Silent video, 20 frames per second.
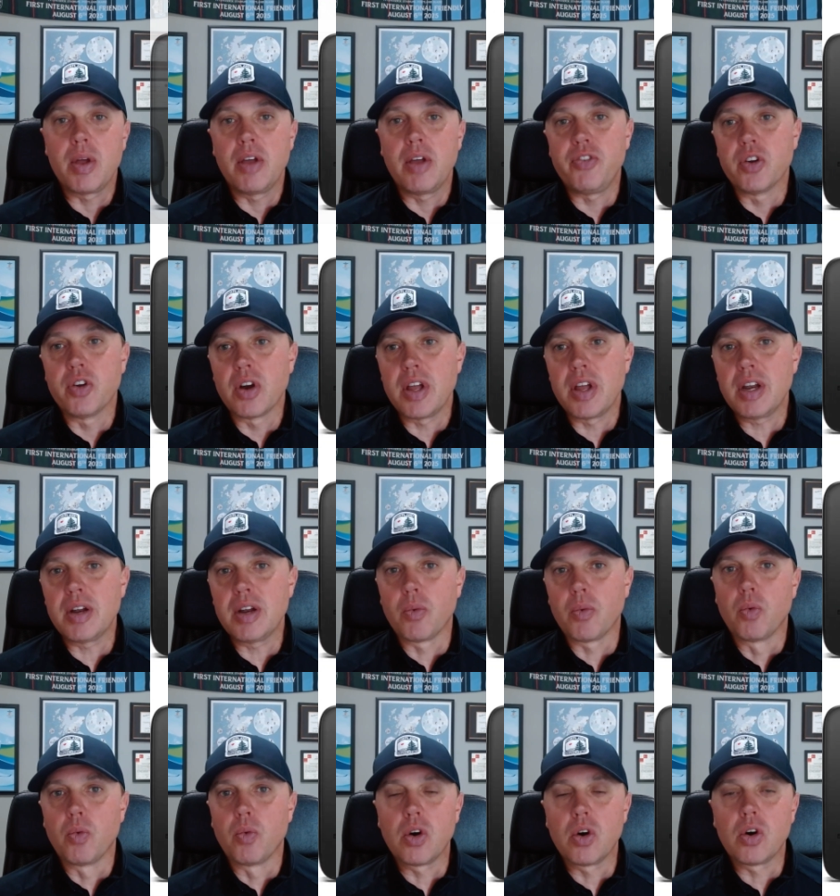if you're in a
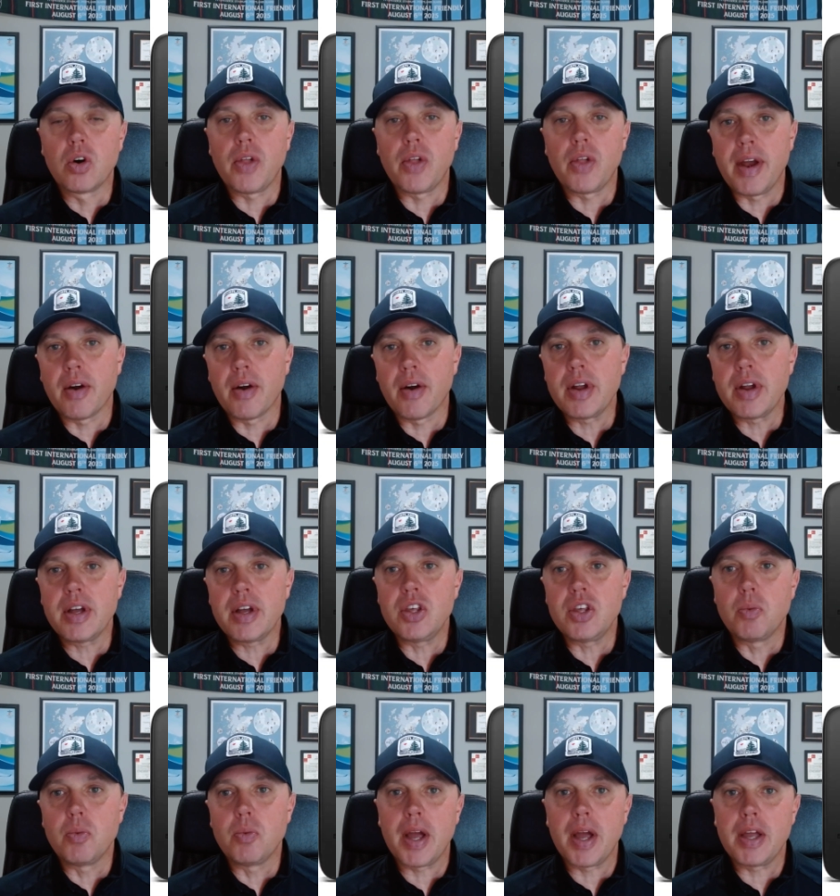rural area,
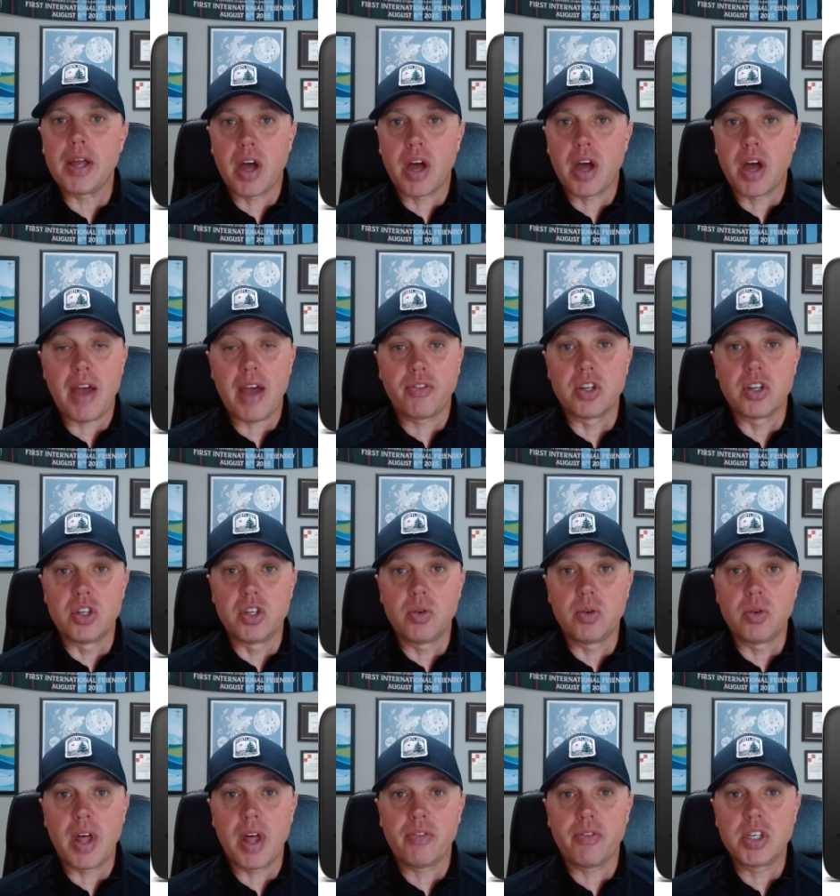you might not have to
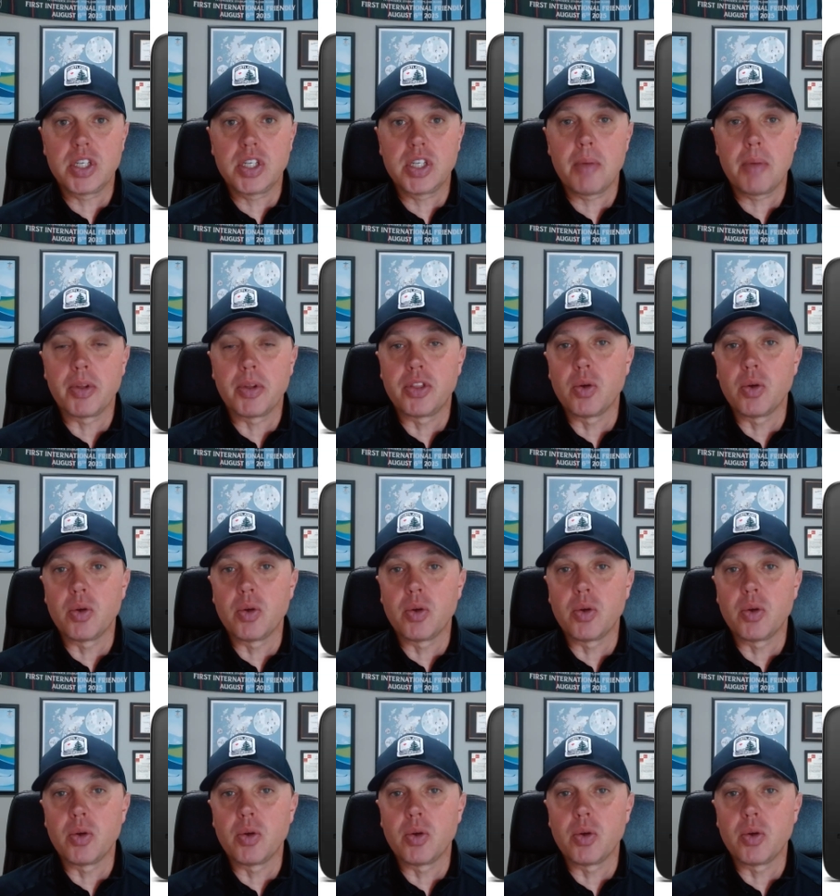do that every time,